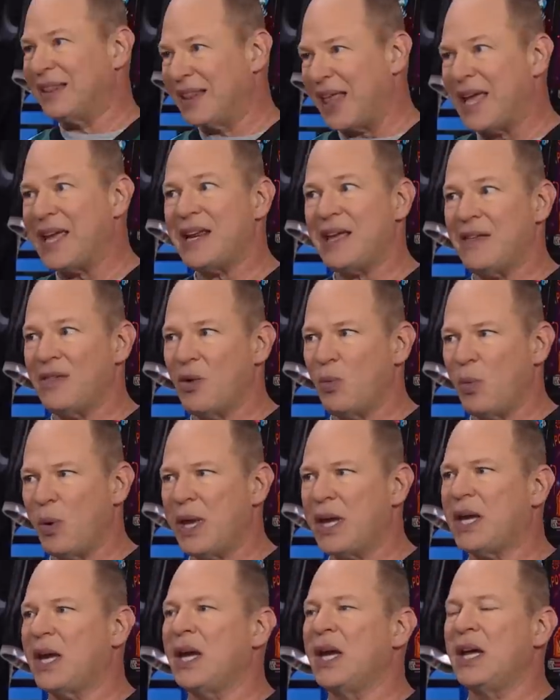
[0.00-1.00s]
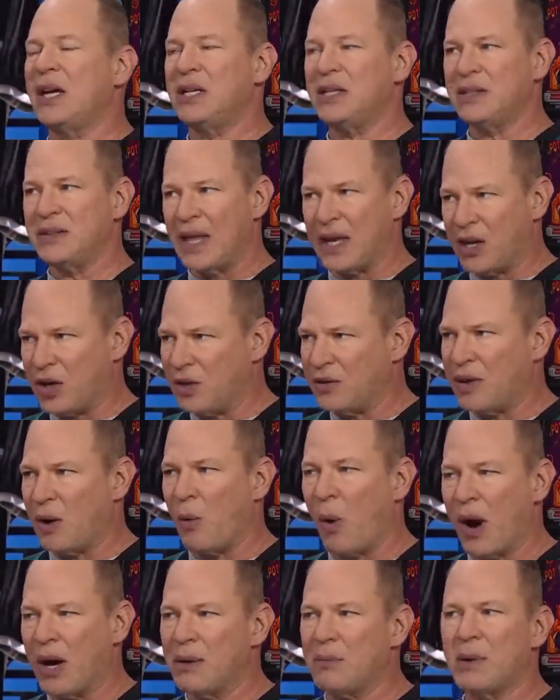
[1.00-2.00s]
late in the week. They, they
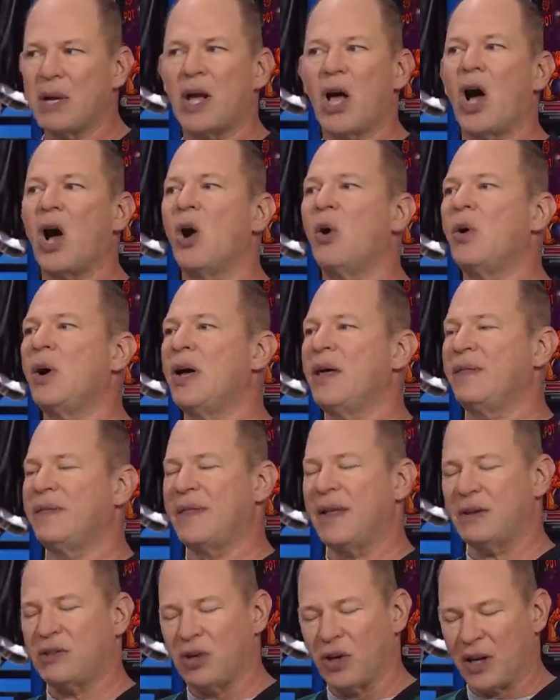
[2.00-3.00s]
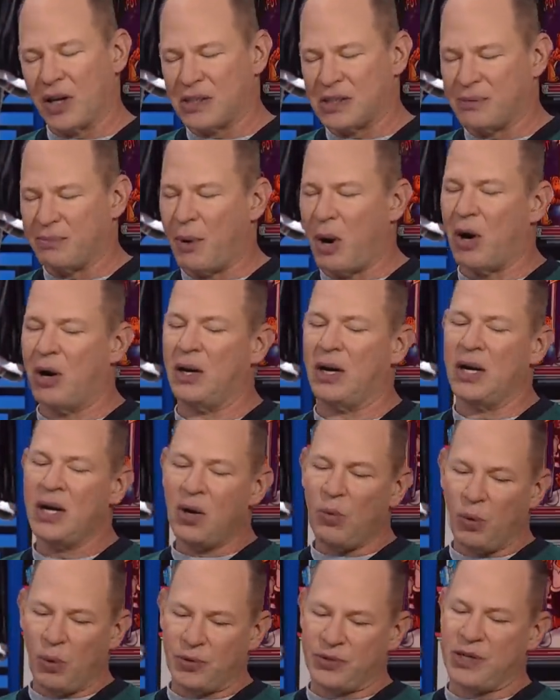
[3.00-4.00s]
wanted him to go. They took it smart.
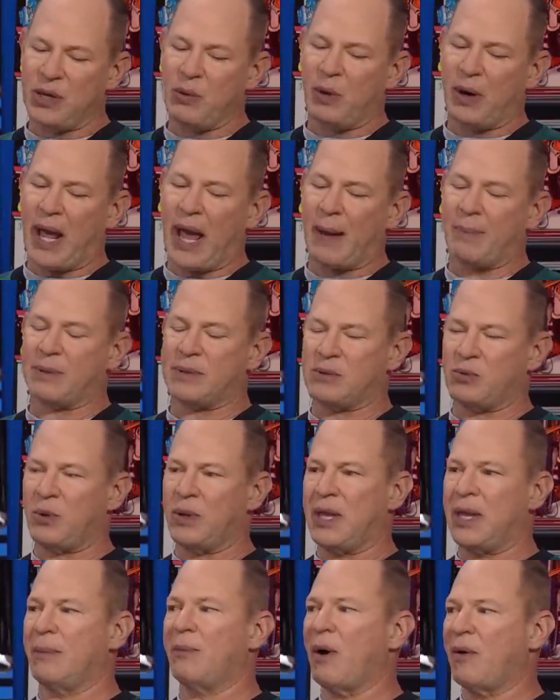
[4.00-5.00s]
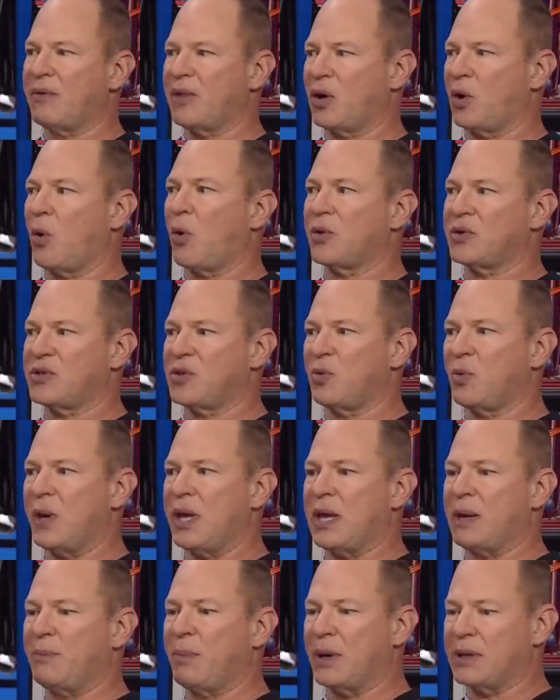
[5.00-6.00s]
We'll see what happens with him over the course of the
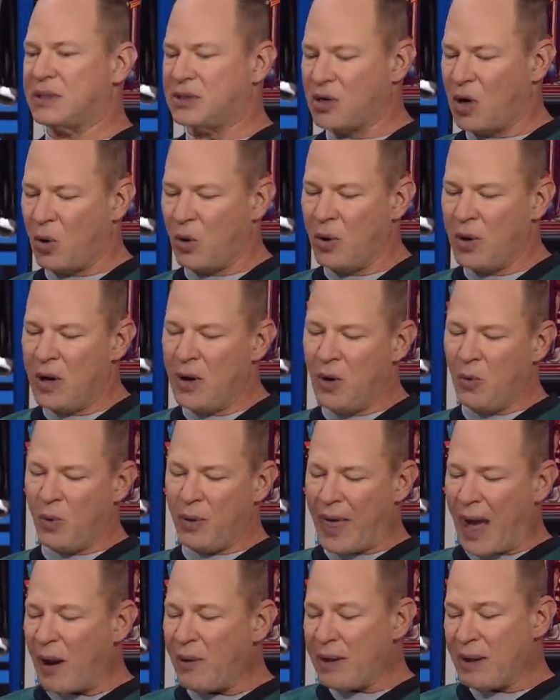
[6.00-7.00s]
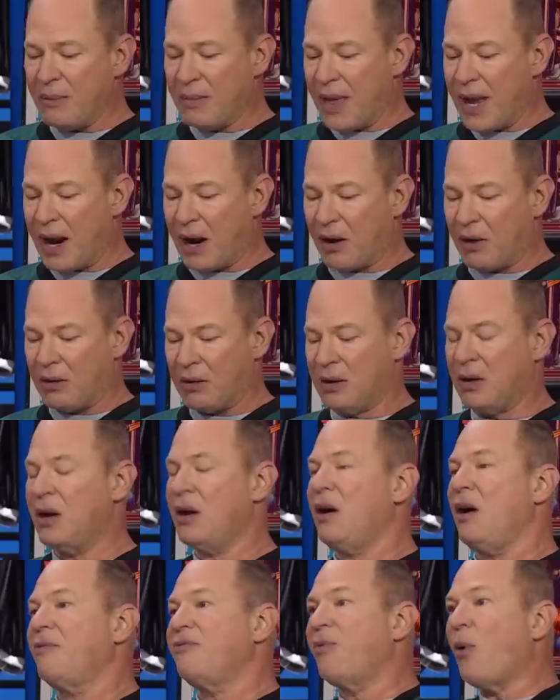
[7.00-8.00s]
week. But so without him there,
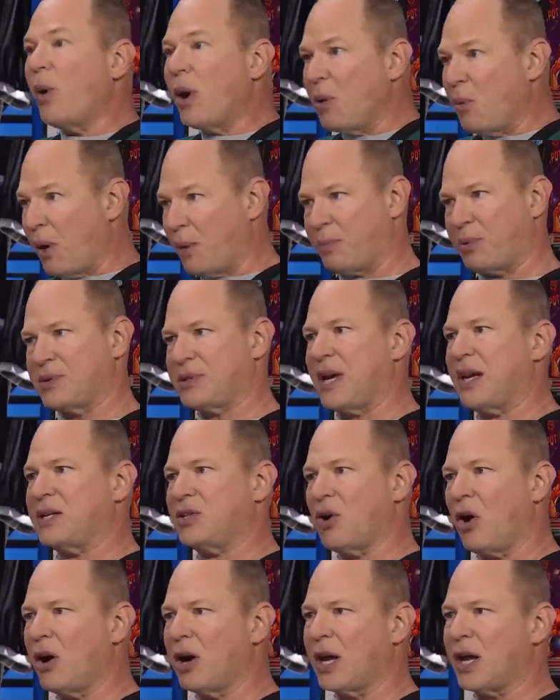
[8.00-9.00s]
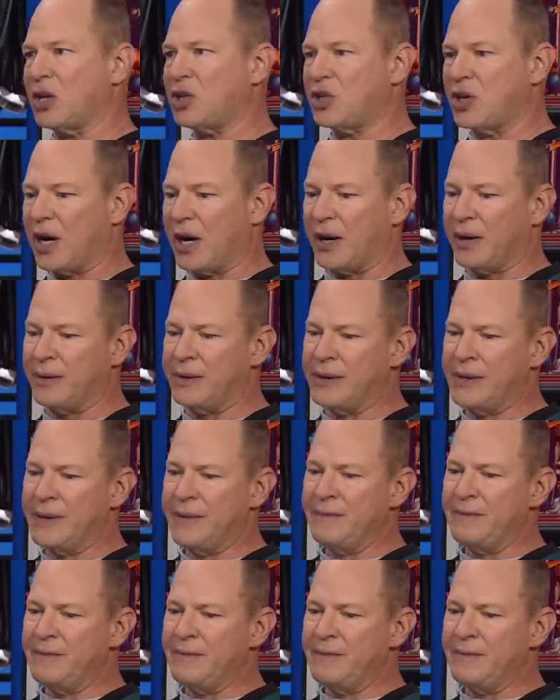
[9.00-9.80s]
41% target share.